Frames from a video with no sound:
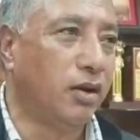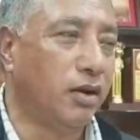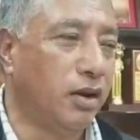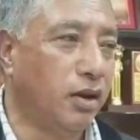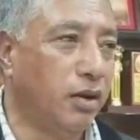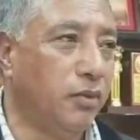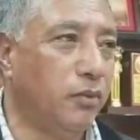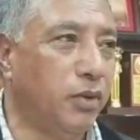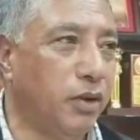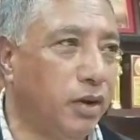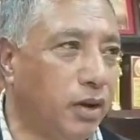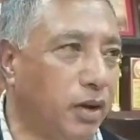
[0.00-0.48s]

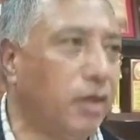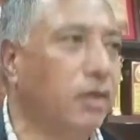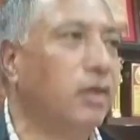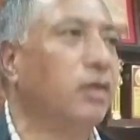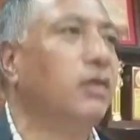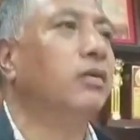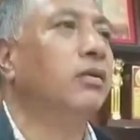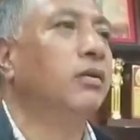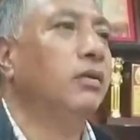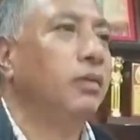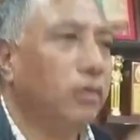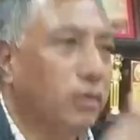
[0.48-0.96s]
then we
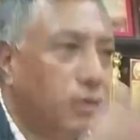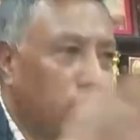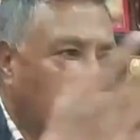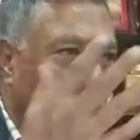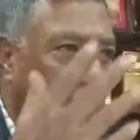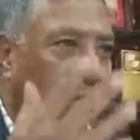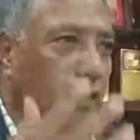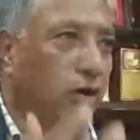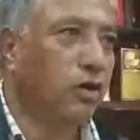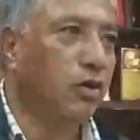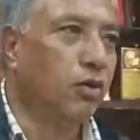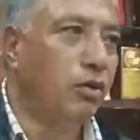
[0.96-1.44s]
can,
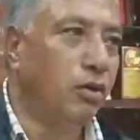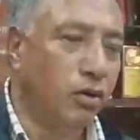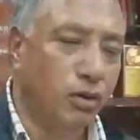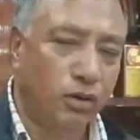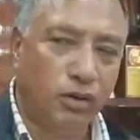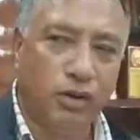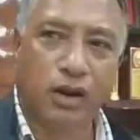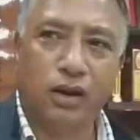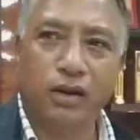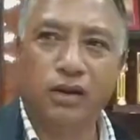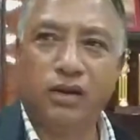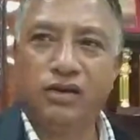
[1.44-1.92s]
you know,
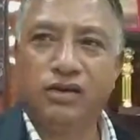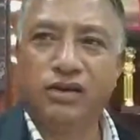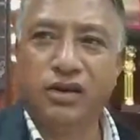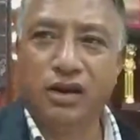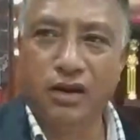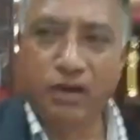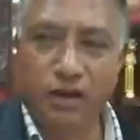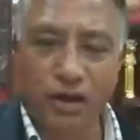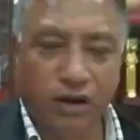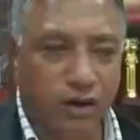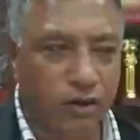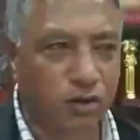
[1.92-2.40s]
tell the
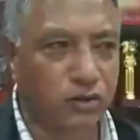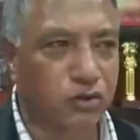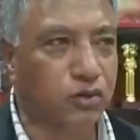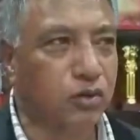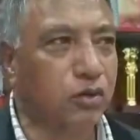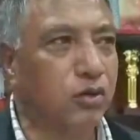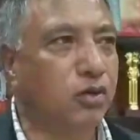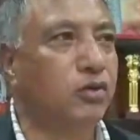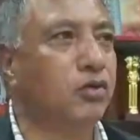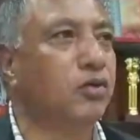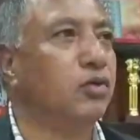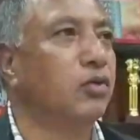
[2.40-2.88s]
center
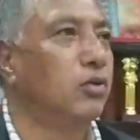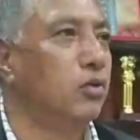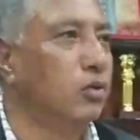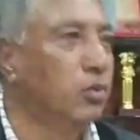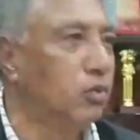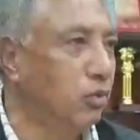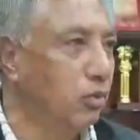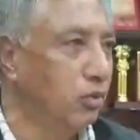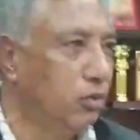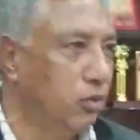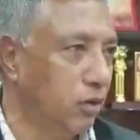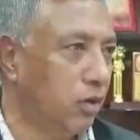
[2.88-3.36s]
also to
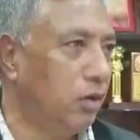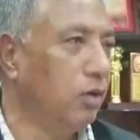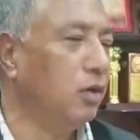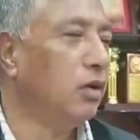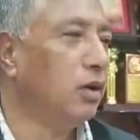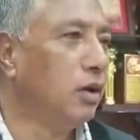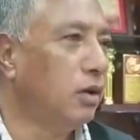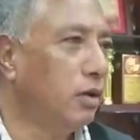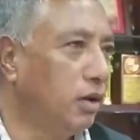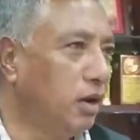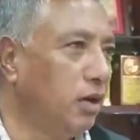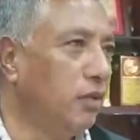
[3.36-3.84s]

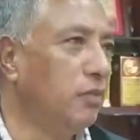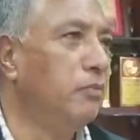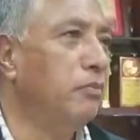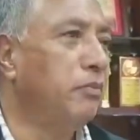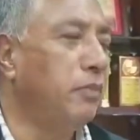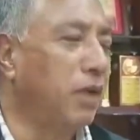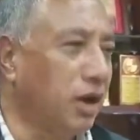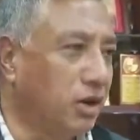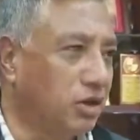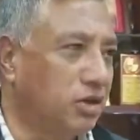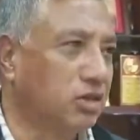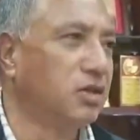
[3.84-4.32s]
give
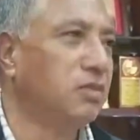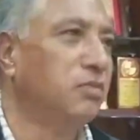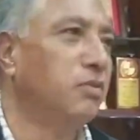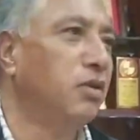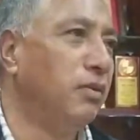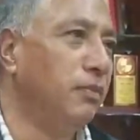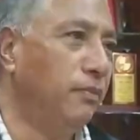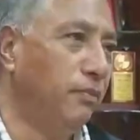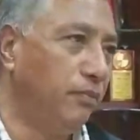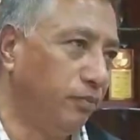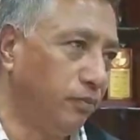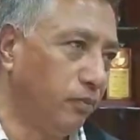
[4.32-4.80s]

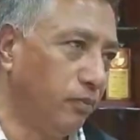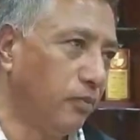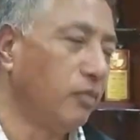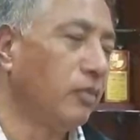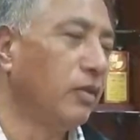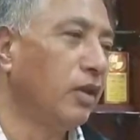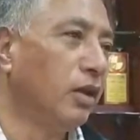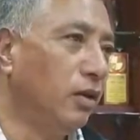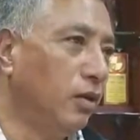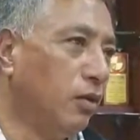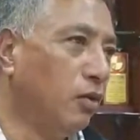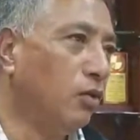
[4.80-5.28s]
maximum
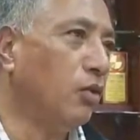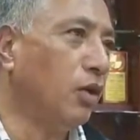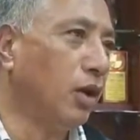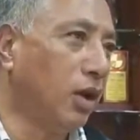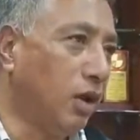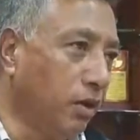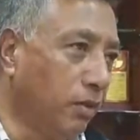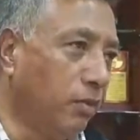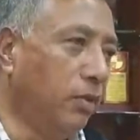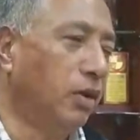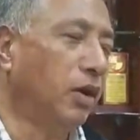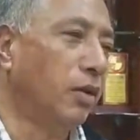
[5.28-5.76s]

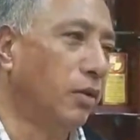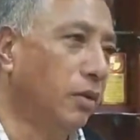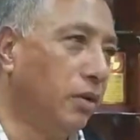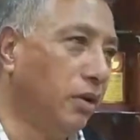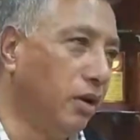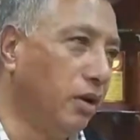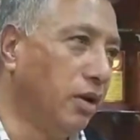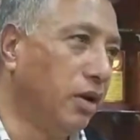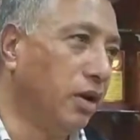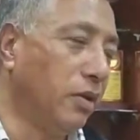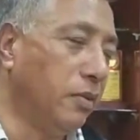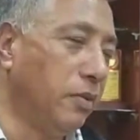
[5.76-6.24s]
whatever
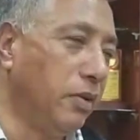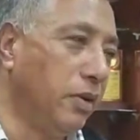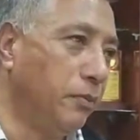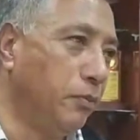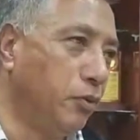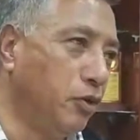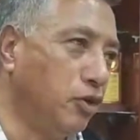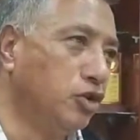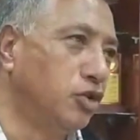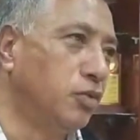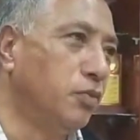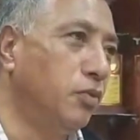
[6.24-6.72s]
it will be
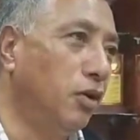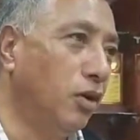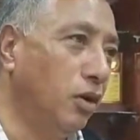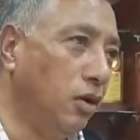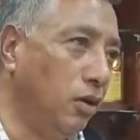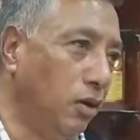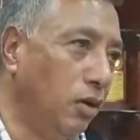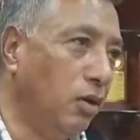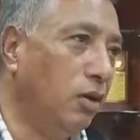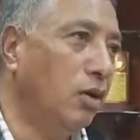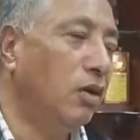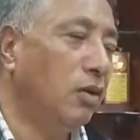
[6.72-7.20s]

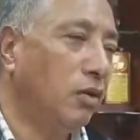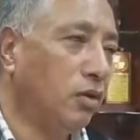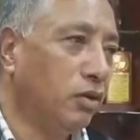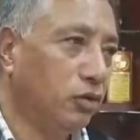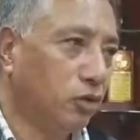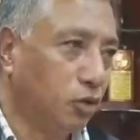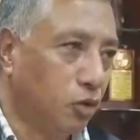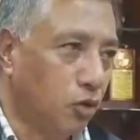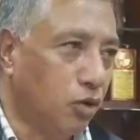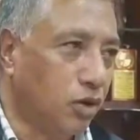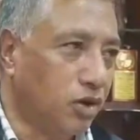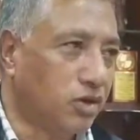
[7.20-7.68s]
possible
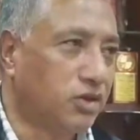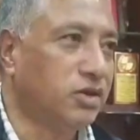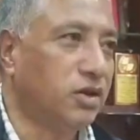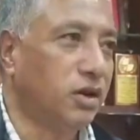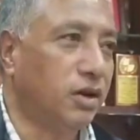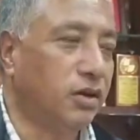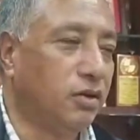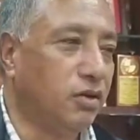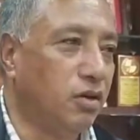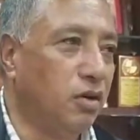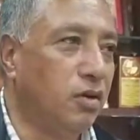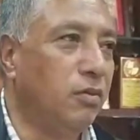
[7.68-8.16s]
through the
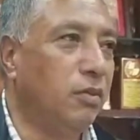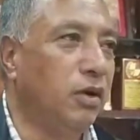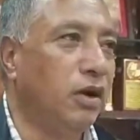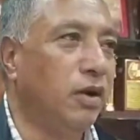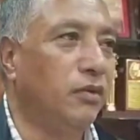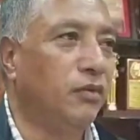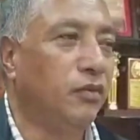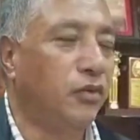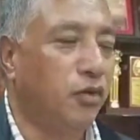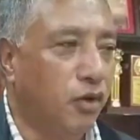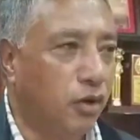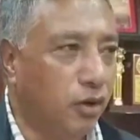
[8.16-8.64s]
state
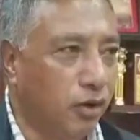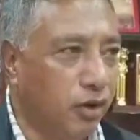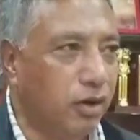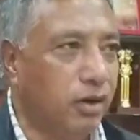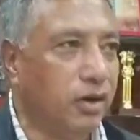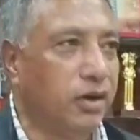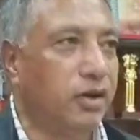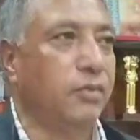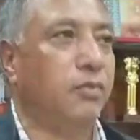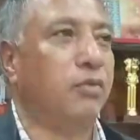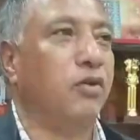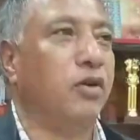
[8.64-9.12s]
government for the
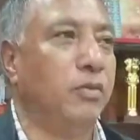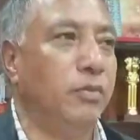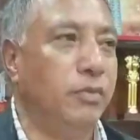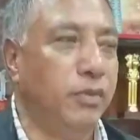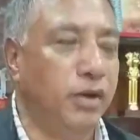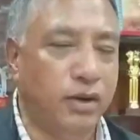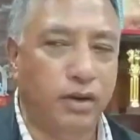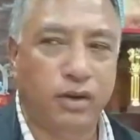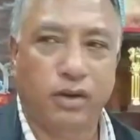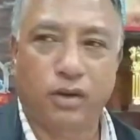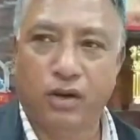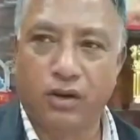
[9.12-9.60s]

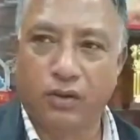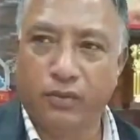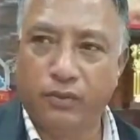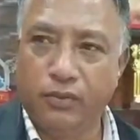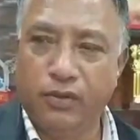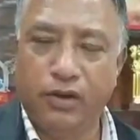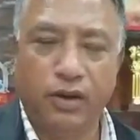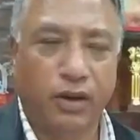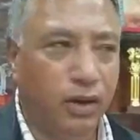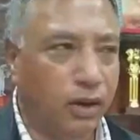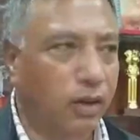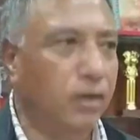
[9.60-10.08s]
development of
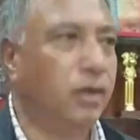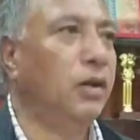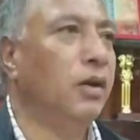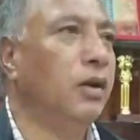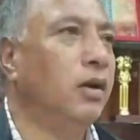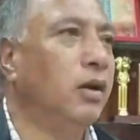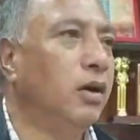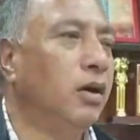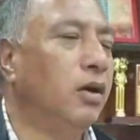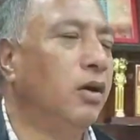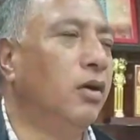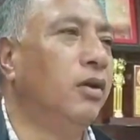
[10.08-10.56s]
the
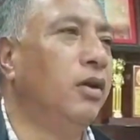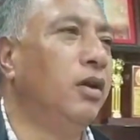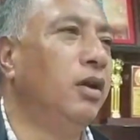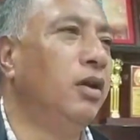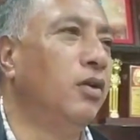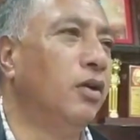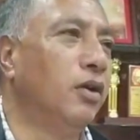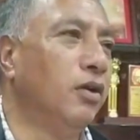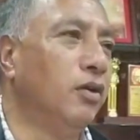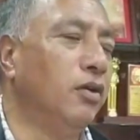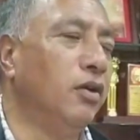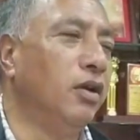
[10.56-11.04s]
only
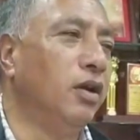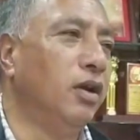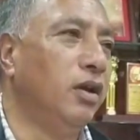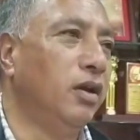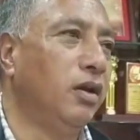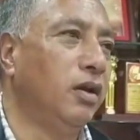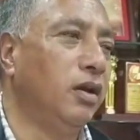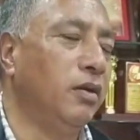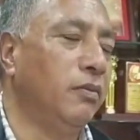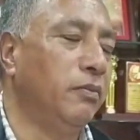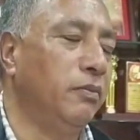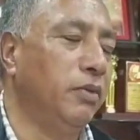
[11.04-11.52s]
not only
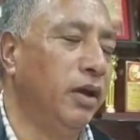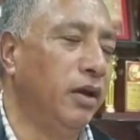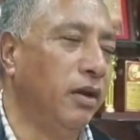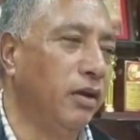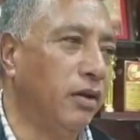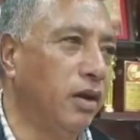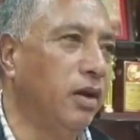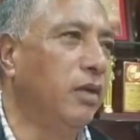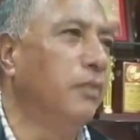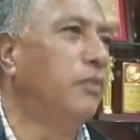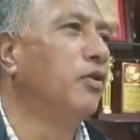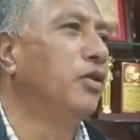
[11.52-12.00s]

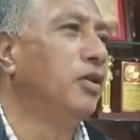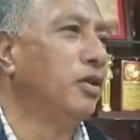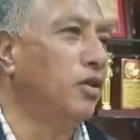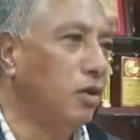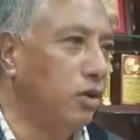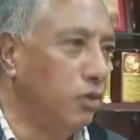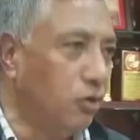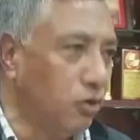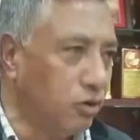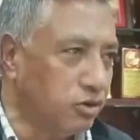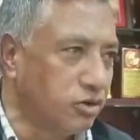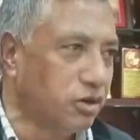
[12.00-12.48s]
Gambegre but the
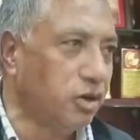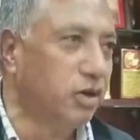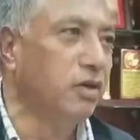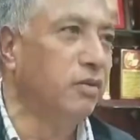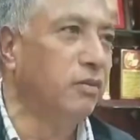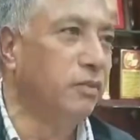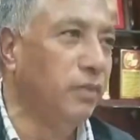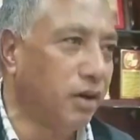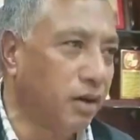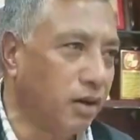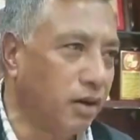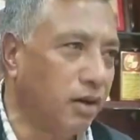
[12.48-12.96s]
whole state of
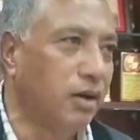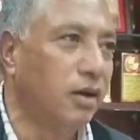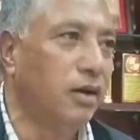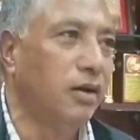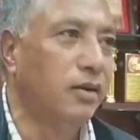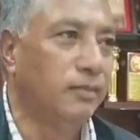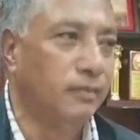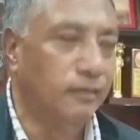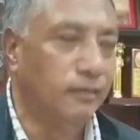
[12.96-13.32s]
Meghalaya.